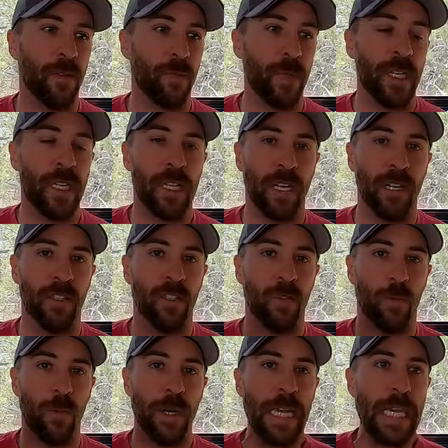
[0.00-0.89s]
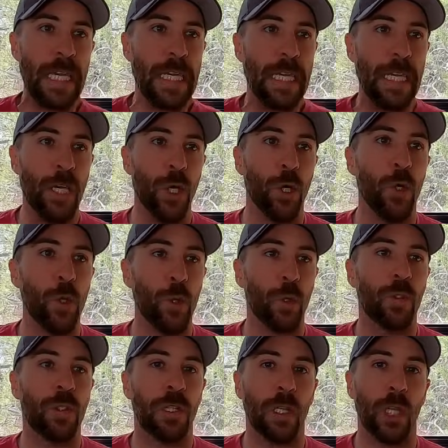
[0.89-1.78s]
is because we
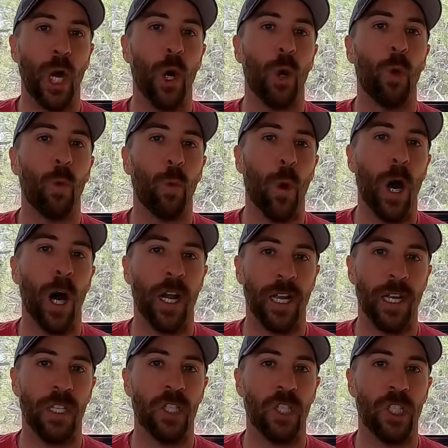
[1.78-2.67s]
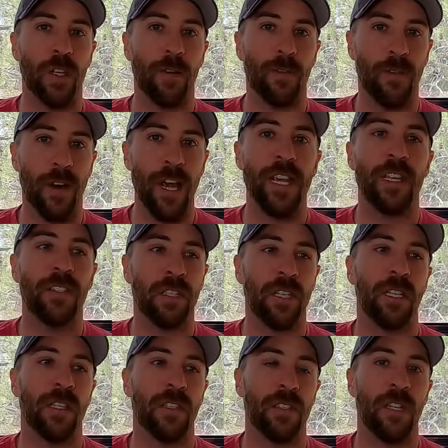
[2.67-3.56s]
use low wattage
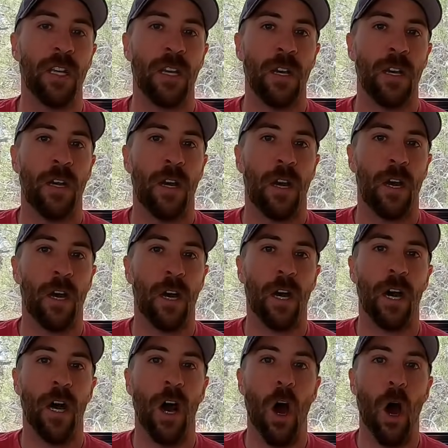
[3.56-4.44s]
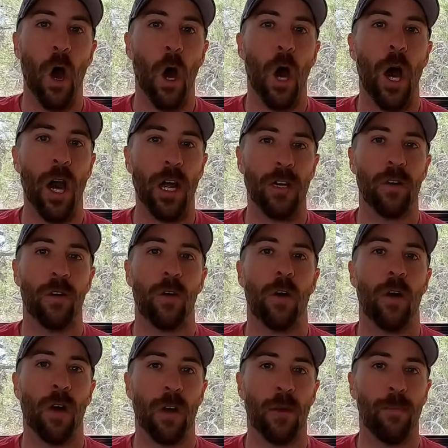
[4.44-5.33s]
devices uh, on
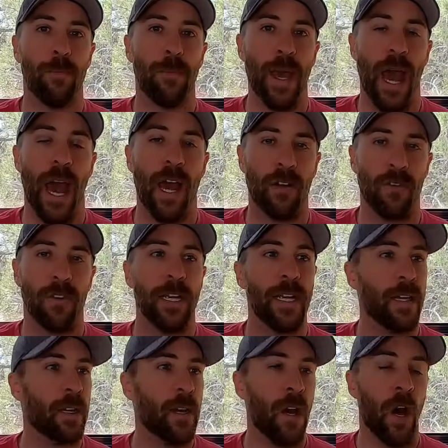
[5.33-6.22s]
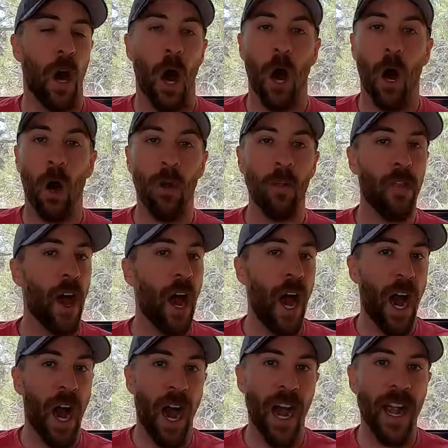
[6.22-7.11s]
our battery. All the
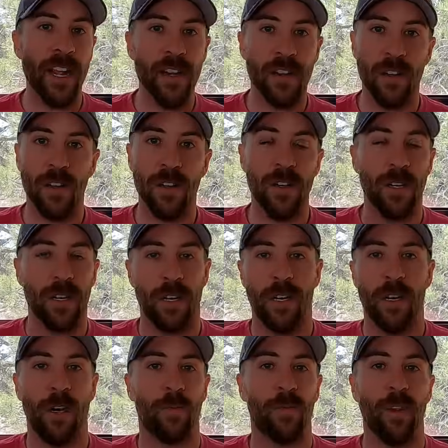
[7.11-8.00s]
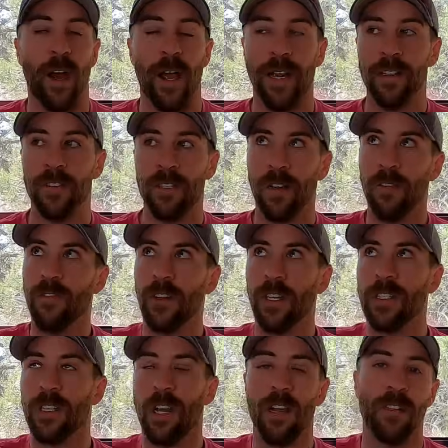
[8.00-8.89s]
higher appliance stuff,
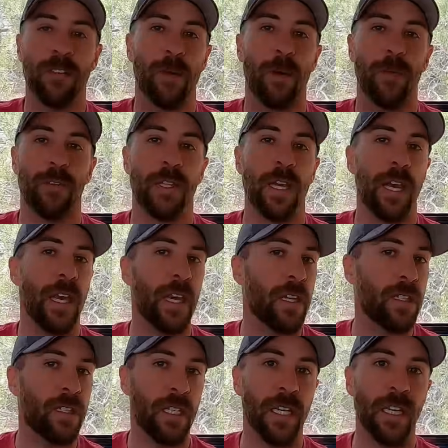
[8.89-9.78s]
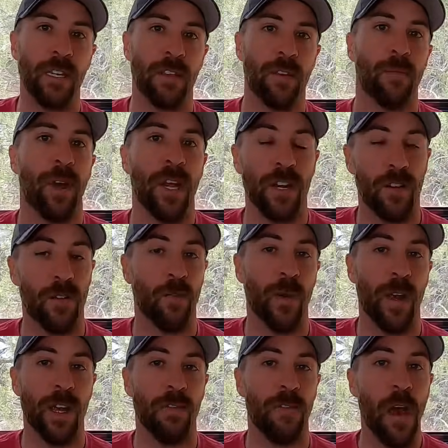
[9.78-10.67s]
like I talked about with the AC and the
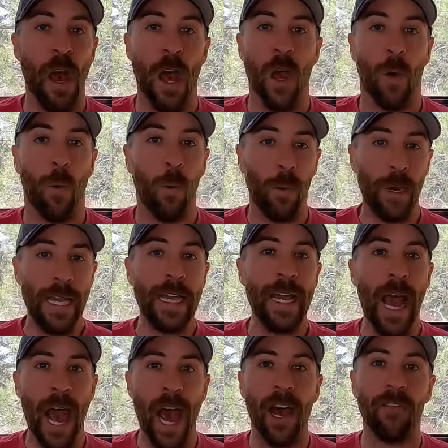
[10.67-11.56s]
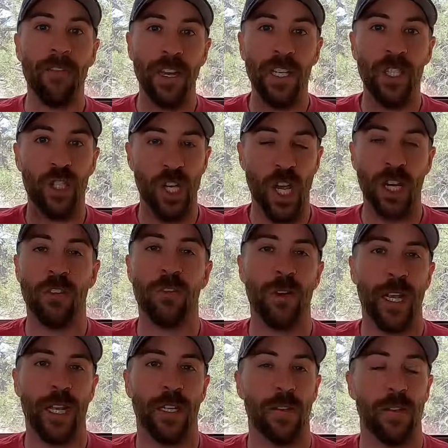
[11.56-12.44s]
microwave, we have a
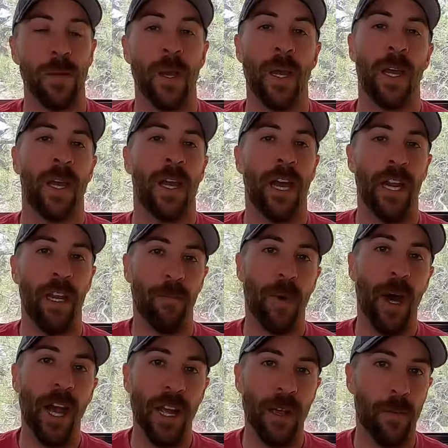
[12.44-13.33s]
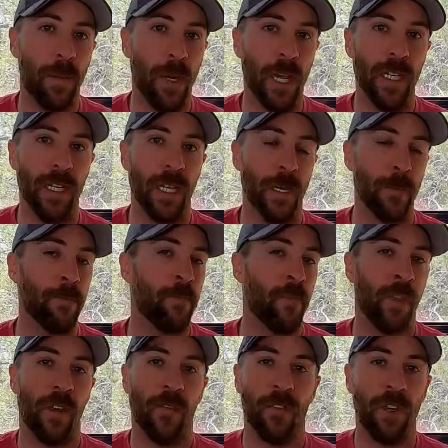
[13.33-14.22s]
generator. And in my opinion,
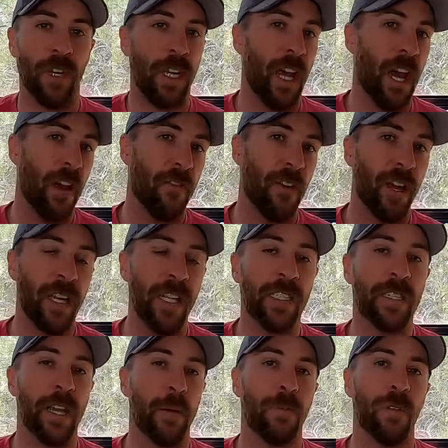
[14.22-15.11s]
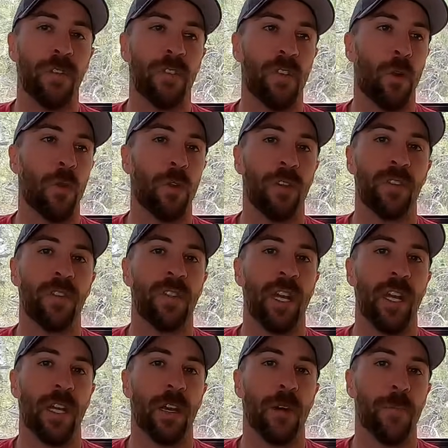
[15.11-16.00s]
if you're going to have any type of solar
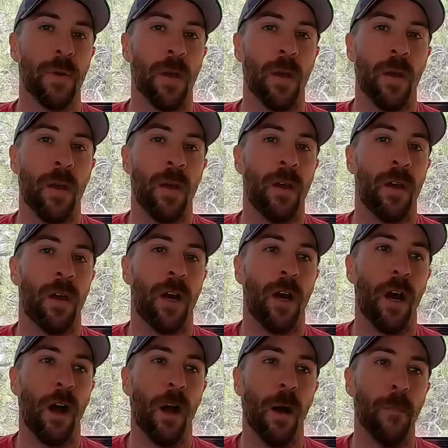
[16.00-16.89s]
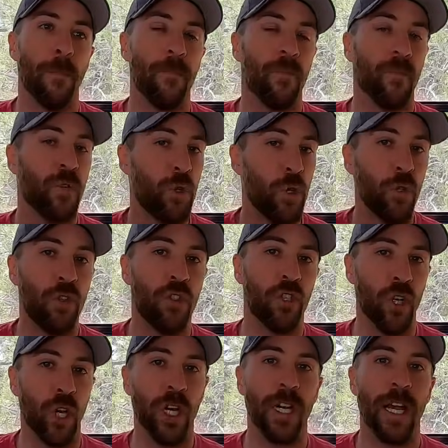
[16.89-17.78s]
setup, um, you
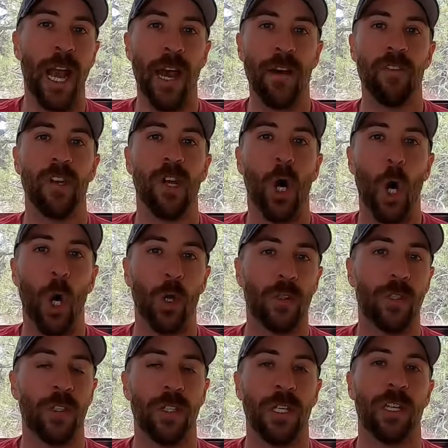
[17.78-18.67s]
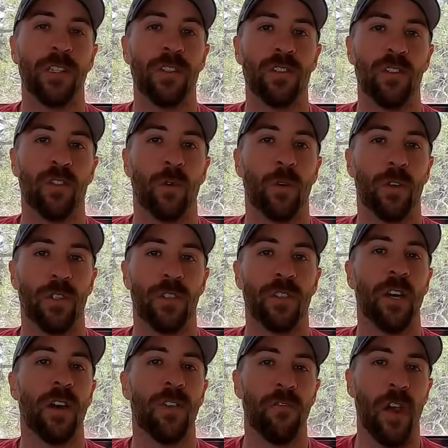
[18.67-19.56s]
should have an alternate
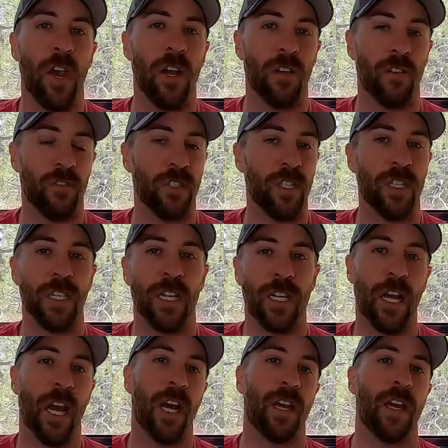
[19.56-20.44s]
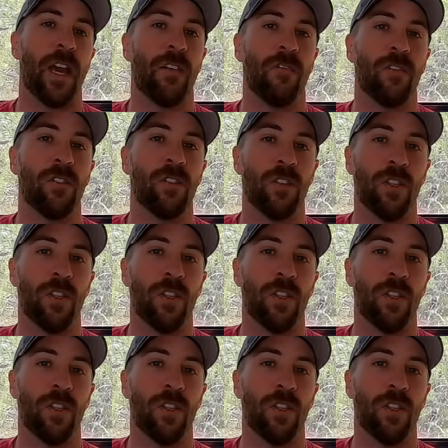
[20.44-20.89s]
source of energy. You got to have a